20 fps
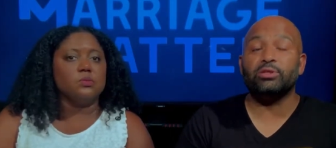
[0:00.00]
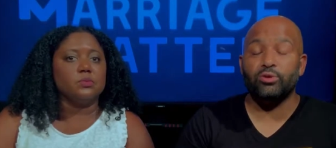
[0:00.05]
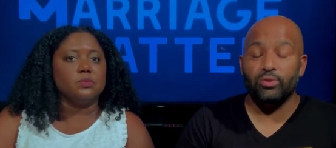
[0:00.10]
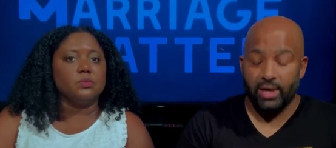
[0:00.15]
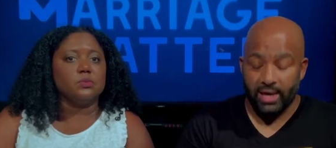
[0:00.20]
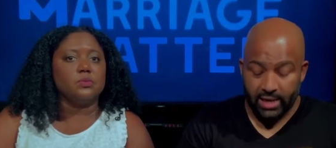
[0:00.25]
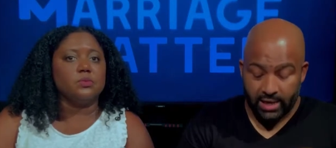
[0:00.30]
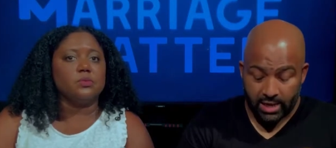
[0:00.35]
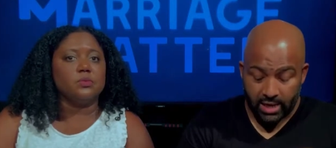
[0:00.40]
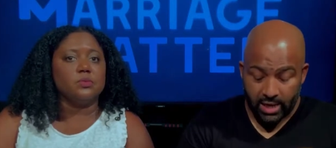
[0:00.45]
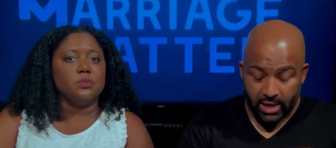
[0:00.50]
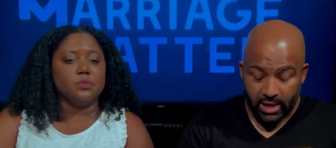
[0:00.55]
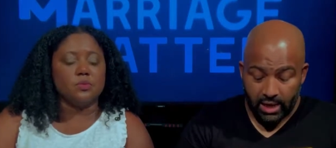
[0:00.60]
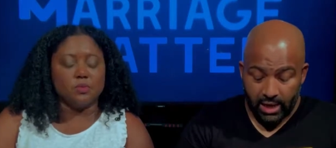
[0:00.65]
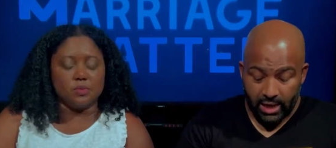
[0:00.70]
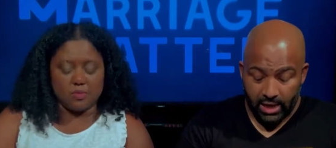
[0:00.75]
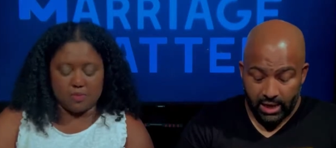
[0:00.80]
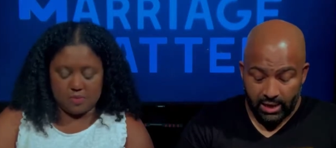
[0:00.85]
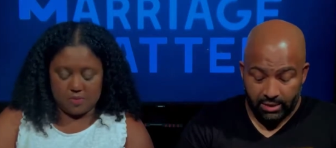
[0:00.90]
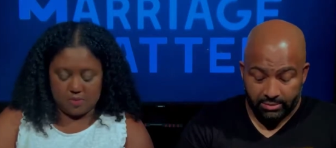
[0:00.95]
Speaker 1: great.
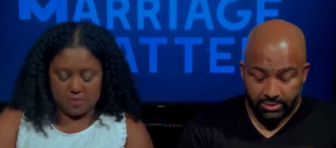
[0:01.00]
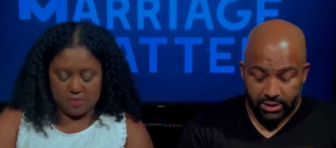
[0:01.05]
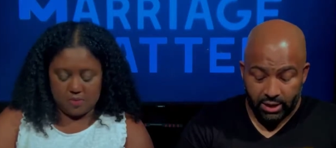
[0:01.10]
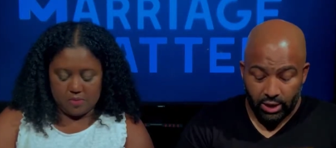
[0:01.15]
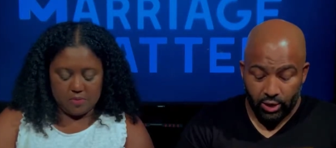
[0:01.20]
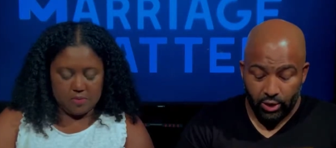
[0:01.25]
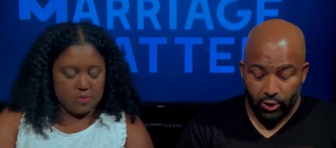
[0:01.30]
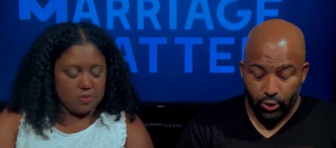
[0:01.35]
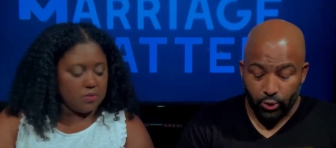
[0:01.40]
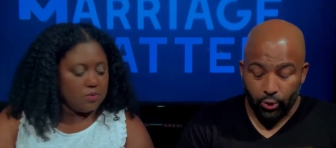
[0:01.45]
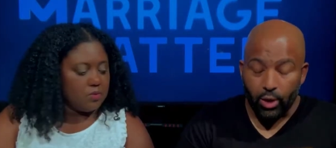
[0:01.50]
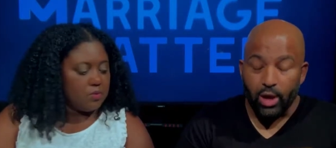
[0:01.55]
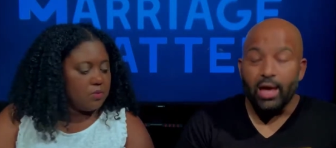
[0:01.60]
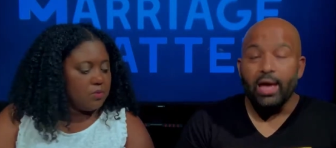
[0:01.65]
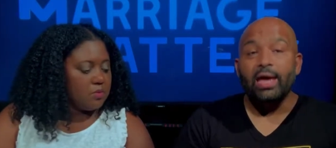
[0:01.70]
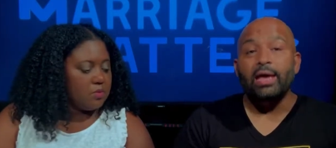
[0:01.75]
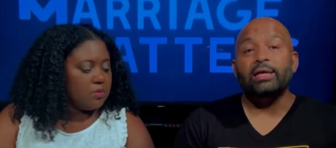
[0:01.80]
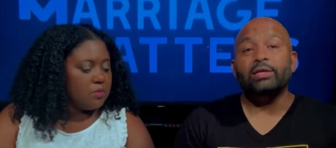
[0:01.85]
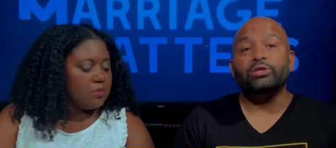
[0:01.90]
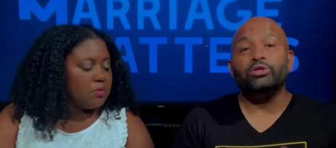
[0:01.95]
Um, so
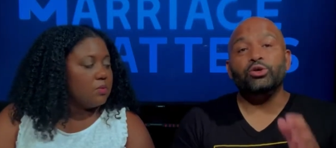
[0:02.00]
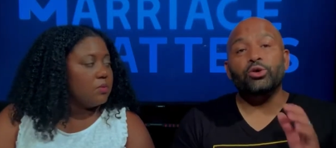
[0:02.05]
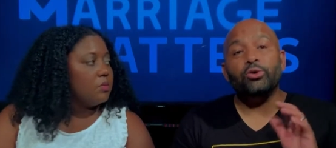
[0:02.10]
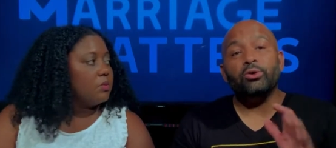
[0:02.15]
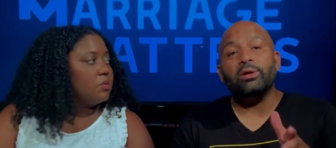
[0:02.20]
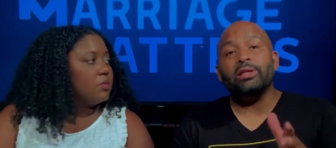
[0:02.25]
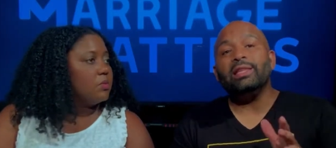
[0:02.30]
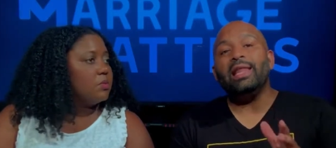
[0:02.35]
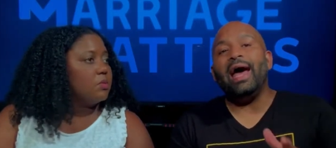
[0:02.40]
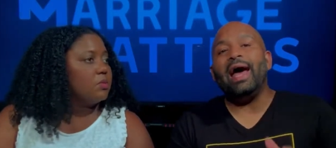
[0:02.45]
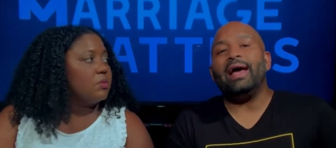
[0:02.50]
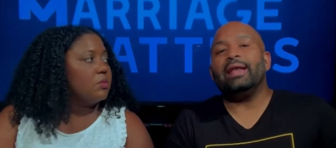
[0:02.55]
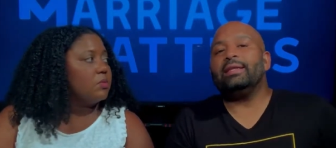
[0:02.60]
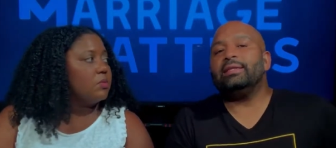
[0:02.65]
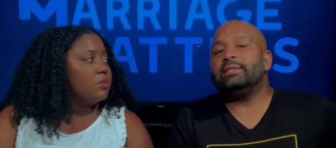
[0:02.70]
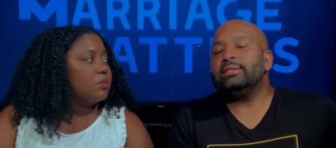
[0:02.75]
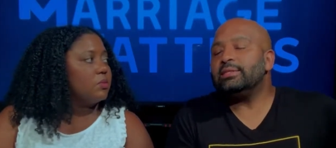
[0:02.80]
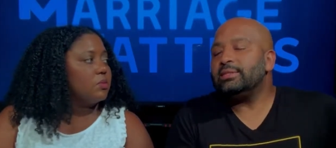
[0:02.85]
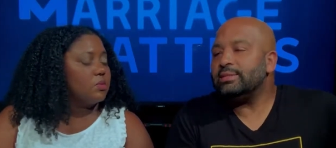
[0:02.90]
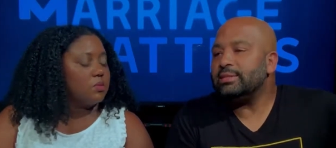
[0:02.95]
during
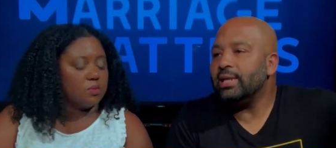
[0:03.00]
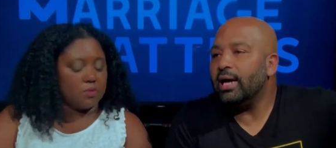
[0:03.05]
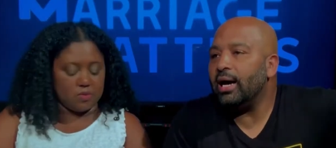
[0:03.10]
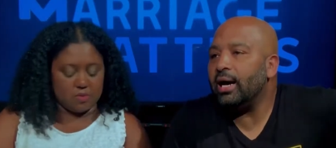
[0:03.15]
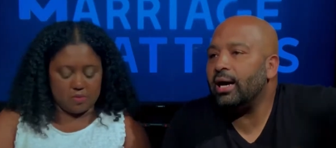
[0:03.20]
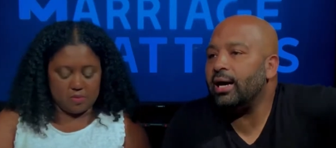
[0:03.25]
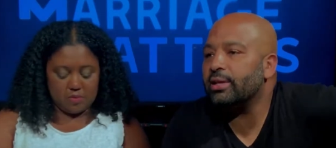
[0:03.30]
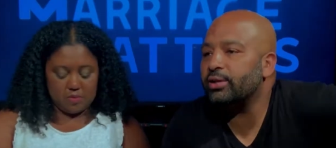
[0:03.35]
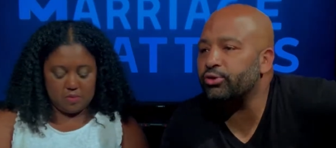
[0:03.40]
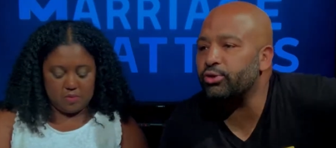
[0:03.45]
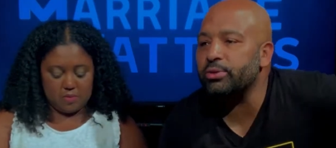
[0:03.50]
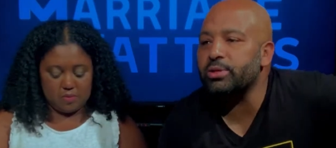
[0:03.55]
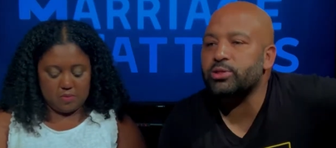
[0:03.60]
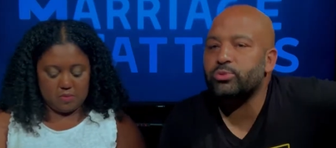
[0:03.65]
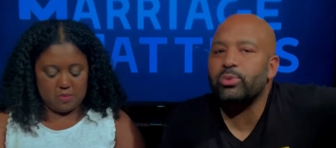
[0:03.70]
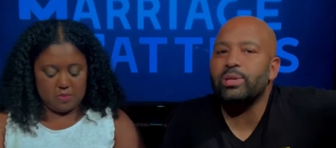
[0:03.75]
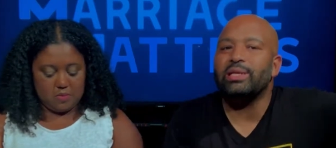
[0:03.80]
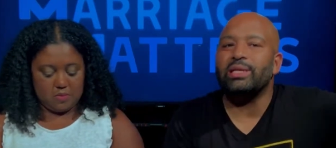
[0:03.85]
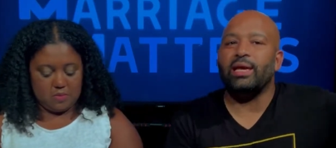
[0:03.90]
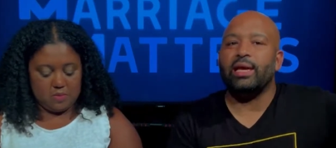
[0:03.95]
that uh, during
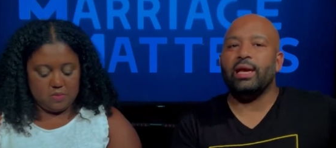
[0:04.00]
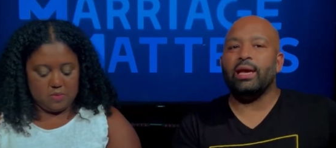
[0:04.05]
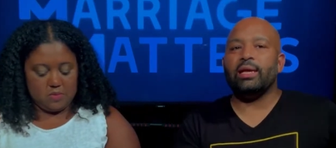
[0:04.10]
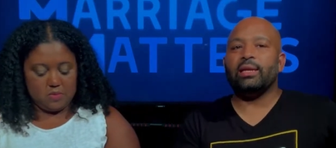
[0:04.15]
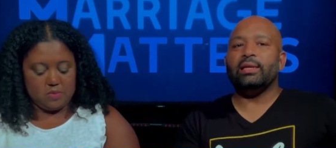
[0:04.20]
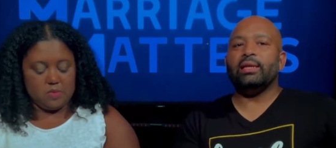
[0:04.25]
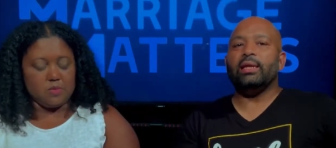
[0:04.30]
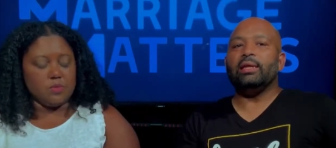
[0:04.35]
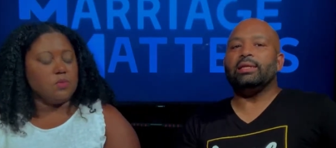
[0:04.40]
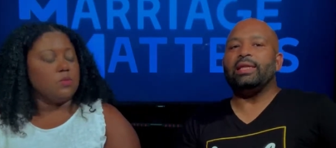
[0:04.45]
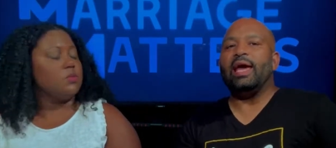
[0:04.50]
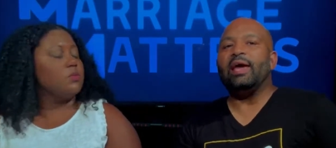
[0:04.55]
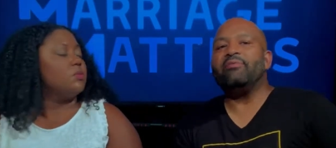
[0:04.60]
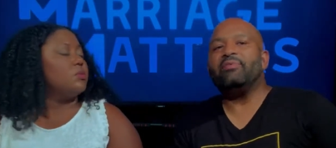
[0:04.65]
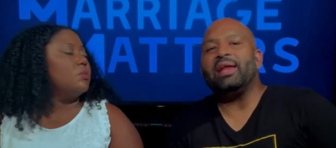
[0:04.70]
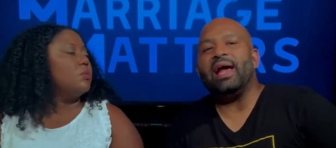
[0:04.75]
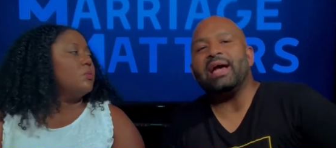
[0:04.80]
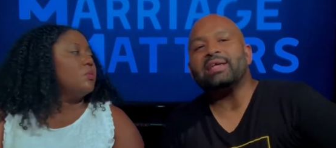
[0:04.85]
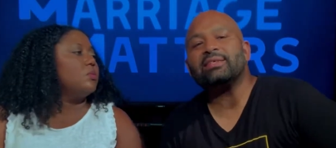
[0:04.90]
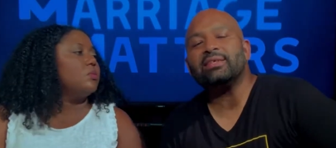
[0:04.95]
this weekend, Dave
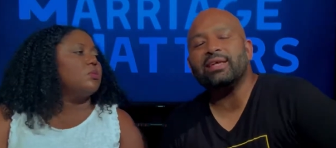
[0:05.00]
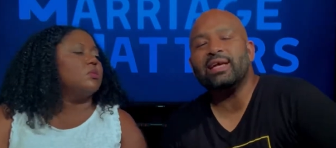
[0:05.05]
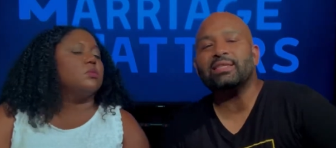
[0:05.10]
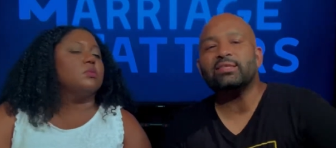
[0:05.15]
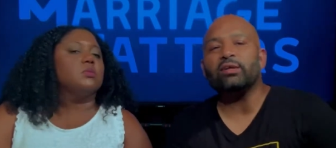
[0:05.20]
and Ashley they